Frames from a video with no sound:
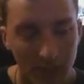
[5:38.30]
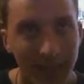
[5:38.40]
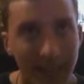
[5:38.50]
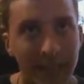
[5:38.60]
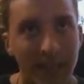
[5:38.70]

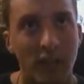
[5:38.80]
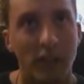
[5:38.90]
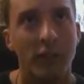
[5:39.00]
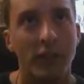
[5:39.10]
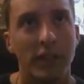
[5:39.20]
And
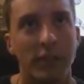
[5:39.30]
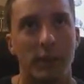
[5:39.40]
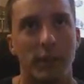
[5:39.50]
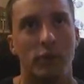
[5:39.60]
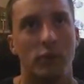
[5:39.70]
another thing that's
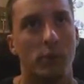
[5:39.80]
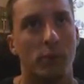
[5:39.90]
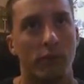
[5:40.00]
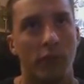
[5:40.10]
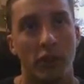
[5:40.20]
been
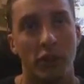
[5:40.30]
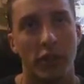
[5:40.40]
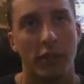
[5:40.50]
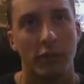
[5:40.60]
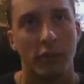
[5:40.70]
super
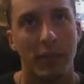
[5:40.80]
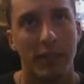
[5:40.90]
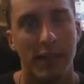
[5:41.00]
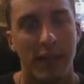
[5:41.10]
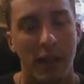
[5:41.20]
frustrating for me
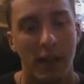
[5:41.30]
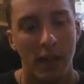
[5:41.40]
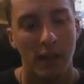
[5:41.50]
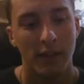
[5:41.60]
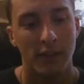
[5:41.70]
is that
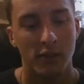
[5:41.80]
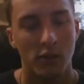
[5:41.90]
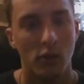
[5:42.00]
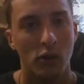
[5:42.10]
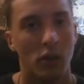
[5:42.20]
this
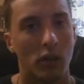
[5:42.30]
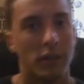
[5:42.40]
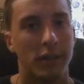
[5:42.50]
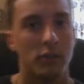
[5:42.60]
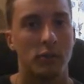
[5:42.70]
so-called
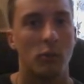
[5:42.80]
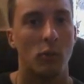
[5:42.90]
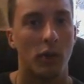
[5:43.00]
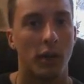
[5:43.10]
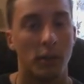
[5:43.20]
Gears of
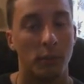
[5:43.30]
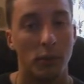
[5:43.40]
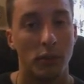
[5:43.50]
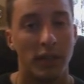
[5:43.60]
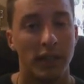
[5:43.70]
War
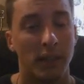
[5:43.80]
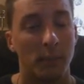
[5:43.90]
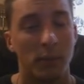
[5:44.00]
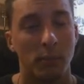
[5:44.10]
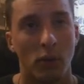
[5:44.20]
community that
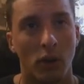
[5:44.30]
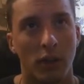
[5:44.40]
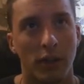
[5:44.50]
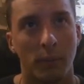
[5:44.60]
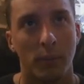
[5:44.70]
people
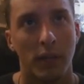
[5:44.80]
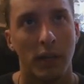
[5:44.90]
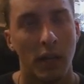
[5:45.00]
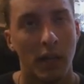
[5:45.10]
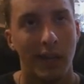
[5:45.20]
call it, but
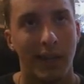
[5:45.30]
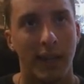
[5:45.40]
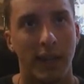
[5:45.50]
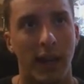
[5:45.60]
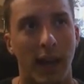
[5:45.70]

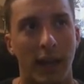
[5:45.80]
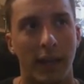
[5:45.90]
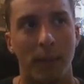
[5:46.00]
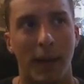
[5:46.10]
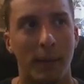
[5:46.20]

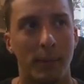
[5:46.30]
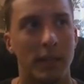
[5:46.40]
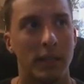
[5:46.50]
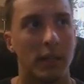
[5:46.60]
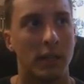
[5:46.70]
in my
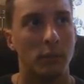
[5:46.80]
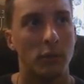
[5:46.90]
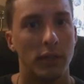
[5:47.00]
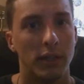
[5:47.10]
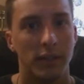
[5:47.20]
opinion a
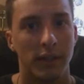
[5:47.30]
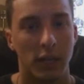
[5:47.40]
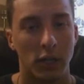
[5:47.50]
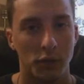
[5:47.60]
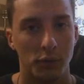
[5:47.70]
community is like
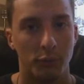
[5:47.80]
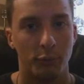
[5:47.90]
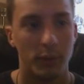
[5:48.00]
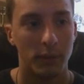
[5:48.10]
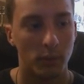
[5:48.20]
a group of
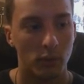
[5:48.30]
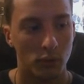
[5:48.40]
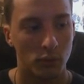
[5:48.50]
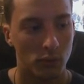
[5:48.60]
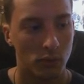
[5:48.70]
people
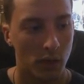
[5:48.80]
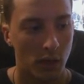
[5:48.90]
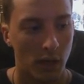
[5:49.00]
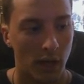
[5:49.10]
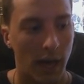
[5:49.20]
who,
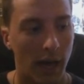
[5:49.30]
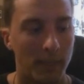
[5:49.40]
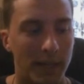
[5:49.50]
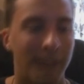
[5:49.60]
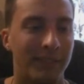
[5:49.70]
I
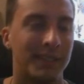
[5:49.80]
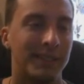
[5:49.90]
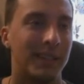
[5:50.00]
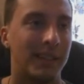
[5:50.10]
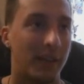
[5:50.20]
mean
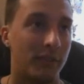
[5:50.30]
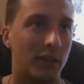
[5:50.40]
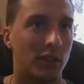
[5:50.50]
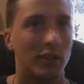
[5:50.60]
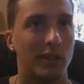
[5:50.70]
obviously the
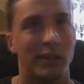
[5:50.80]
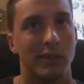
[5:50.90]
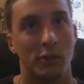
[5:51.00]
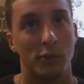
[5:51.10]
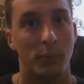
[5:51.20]
definition is
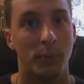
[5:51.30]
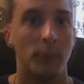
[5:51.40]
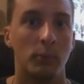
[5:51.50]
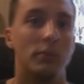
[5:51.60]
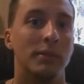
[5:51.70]
a group of
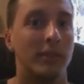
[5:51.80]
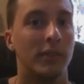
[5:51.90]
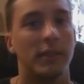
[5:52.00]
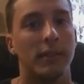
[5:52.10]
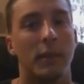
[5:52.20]
people who live in
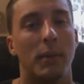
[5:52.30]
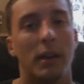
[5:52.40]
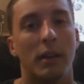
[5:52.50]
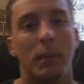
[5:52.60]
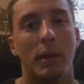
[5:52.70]
the same
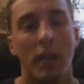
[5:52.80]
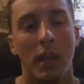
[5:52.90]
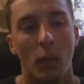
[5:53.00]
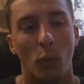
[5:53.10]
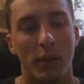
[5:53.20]
area, but
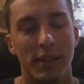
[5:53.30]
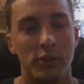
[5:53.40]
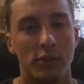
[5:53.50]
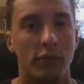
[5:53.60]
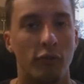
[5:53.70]
what it's
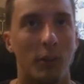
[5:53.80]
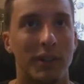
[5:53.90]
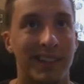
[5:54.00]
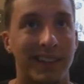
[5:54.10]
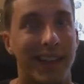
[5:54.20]
used for
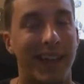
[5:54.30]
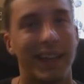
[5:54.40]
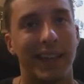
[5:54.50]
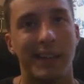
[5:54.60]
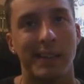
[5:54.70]
today
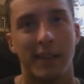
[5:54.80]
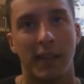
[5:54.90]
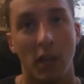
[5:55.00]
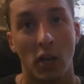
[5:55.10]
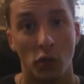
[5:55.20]
is
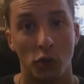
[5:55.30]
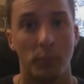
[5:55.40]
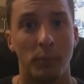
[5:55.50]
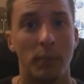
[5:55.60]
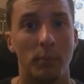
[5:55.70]
like a group
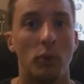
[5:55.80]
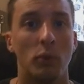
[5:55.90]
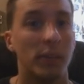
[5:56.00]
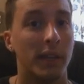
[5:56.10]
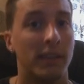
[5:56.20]
of people who
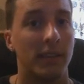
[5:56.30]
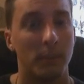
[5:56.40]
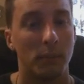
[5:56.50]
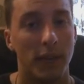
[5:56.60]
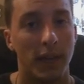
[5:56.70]
play the
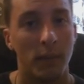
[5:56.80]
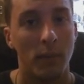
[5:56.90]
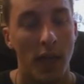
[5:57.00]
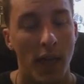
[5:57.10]
same game.